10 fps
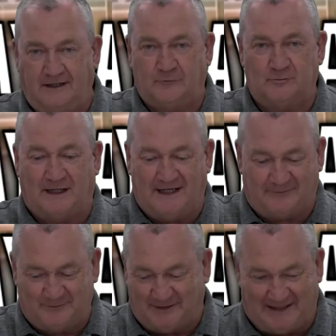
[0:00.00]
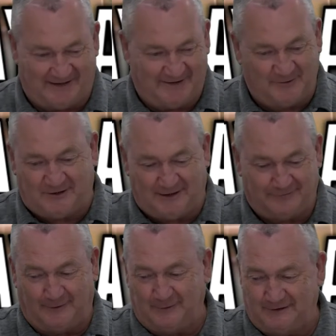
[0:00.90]
And we're back. We're back. Okay,
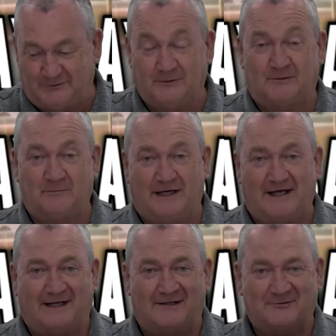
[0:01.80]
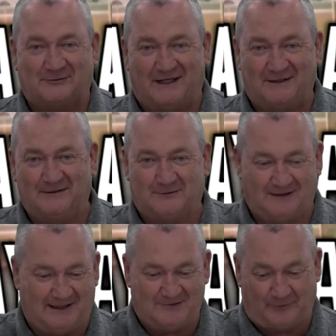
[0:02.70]
folks, it's been a madhouse around here for
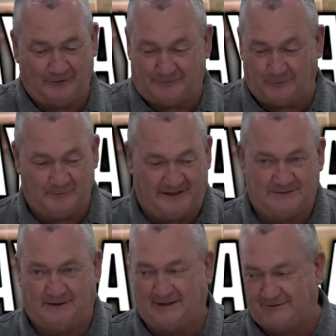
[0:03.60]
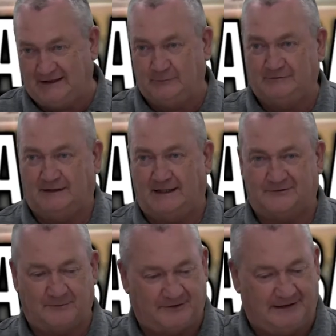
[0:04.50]
the last three or four minutes, but I think we've
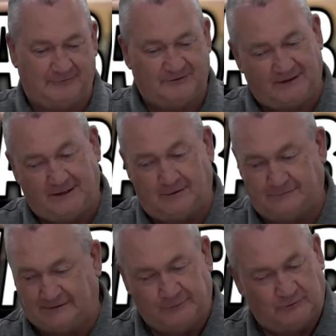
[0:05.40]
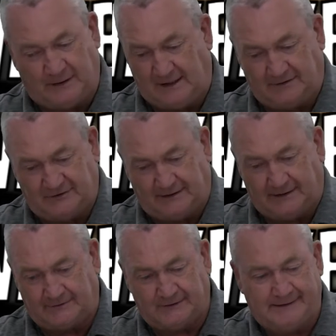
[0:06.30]
got some things resolved. I do
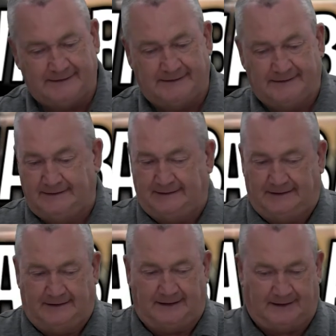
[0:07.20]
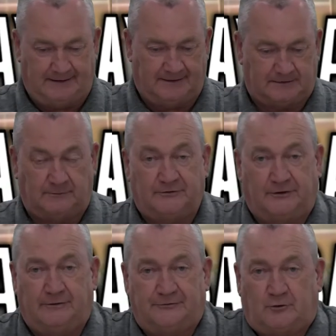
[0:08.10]
apologize. Uh,
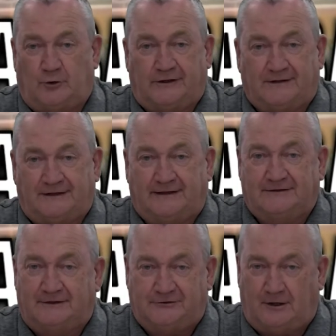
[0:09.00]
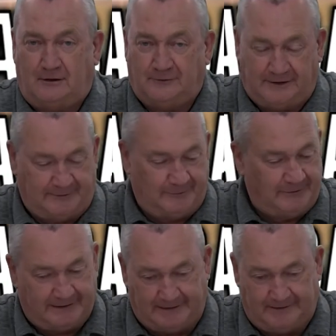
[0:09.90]
computers are quirky things, as you all
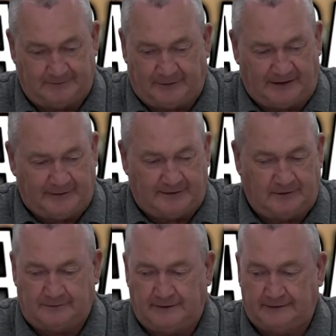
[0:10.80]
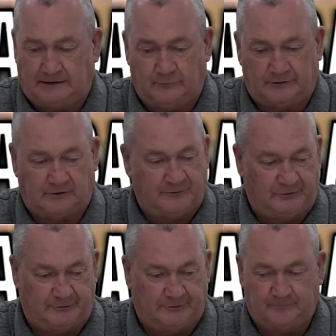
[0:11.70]
know, and apparently I've had a hiccup with a
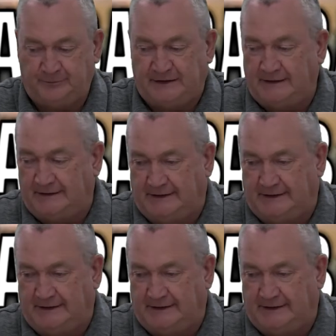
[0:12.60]
computer.